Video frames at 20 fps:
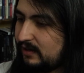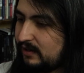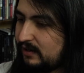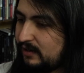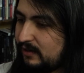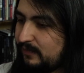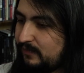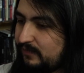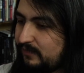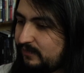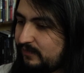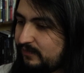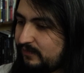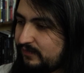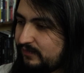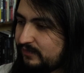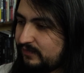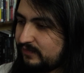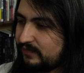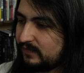
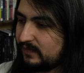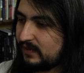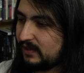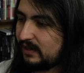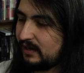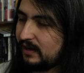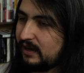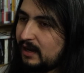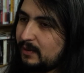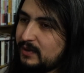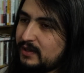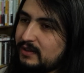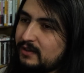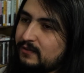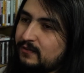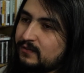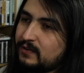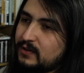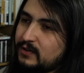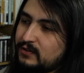I mean, the
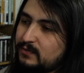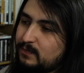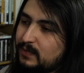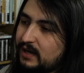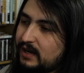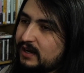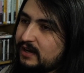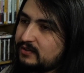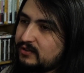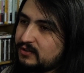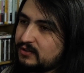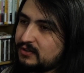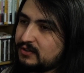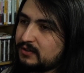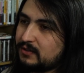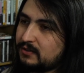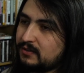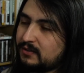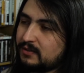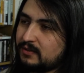first
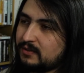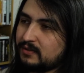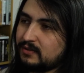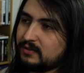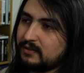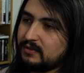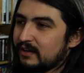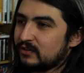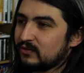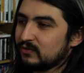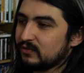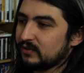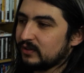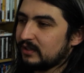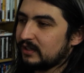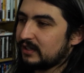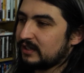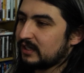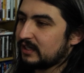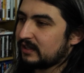batch, it's
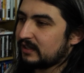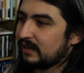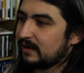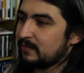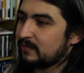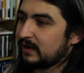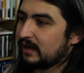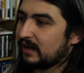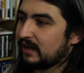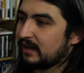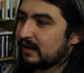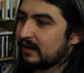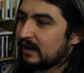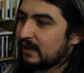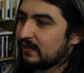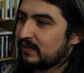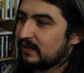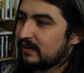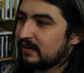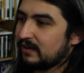really not that bad.
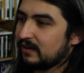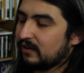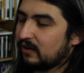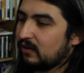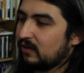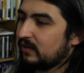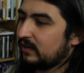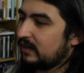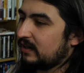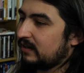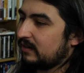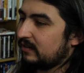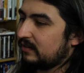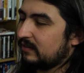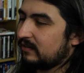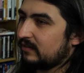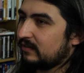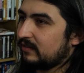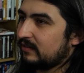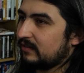I think all that.
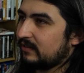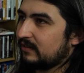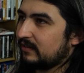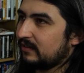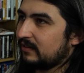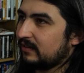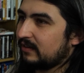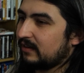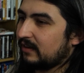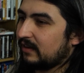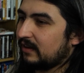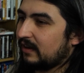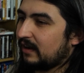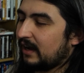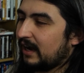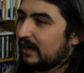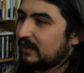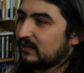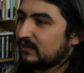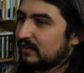
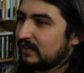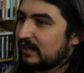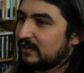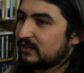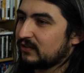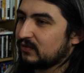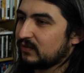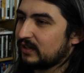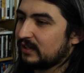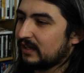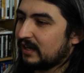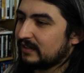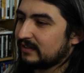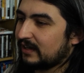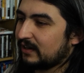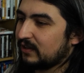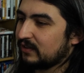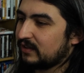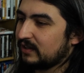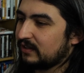Actually, I just realized
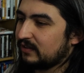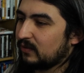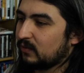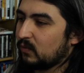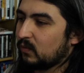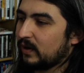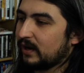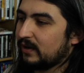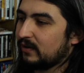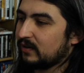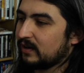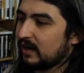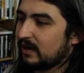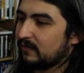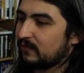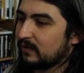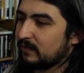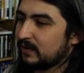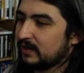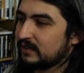I don't think The Whale
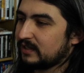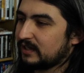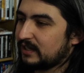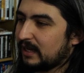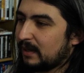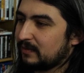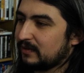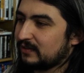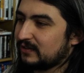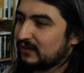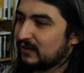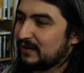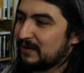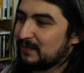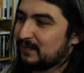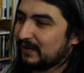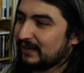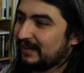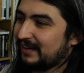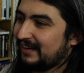got for Best Adapted
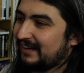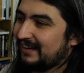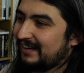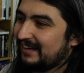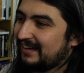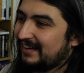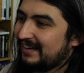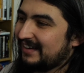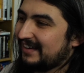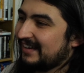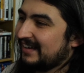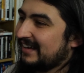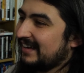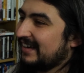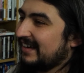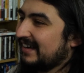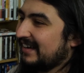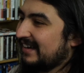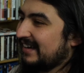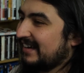Screenplay.
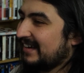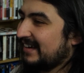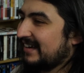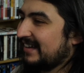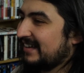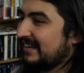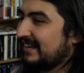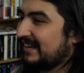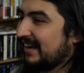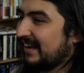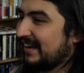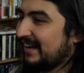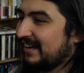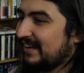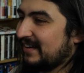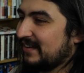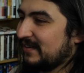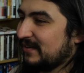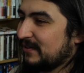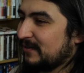
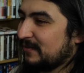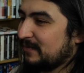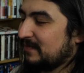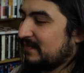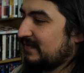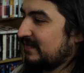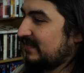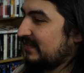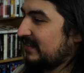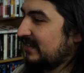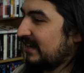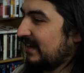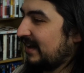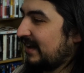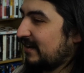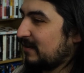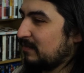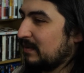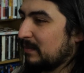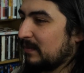Damn. Yeah,
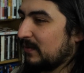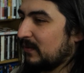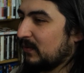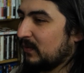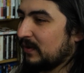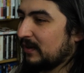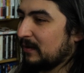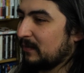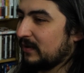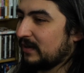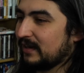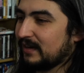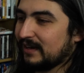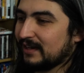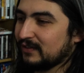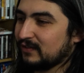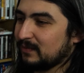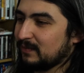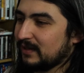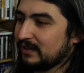I don't remember The Whale being
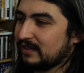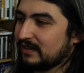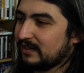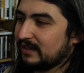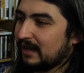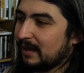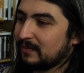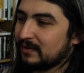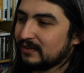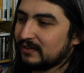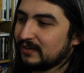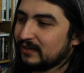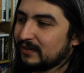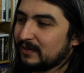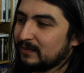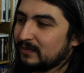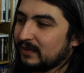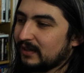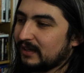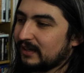announced for Best Adapted
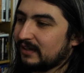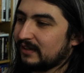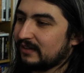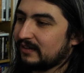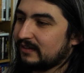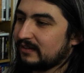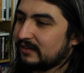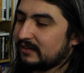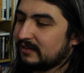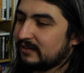Screenplay.